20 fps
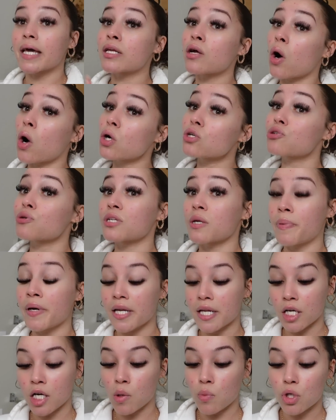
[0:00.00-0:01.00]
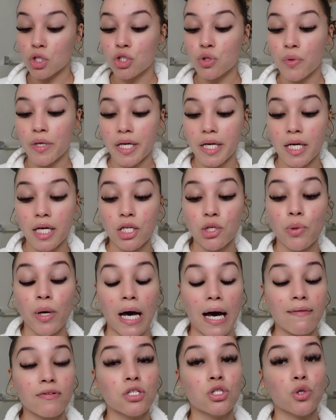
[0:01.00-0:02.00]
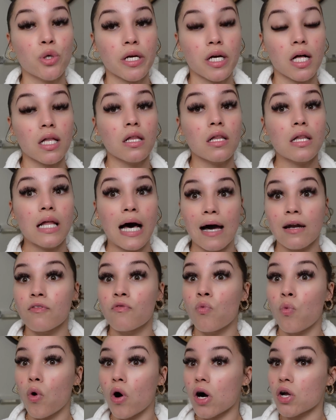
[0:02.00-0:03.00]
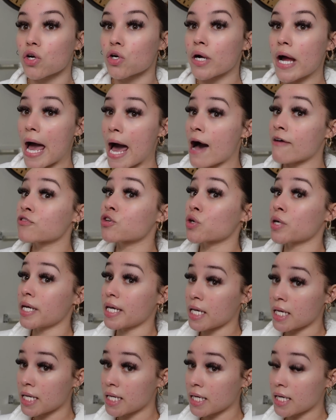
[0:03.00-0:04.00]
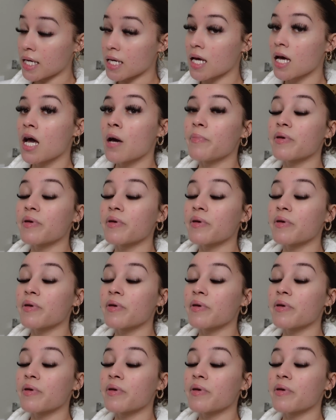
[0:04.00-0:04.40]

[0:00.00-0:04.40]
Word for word: and also depending on what you eat you have to drink a lot of water after eating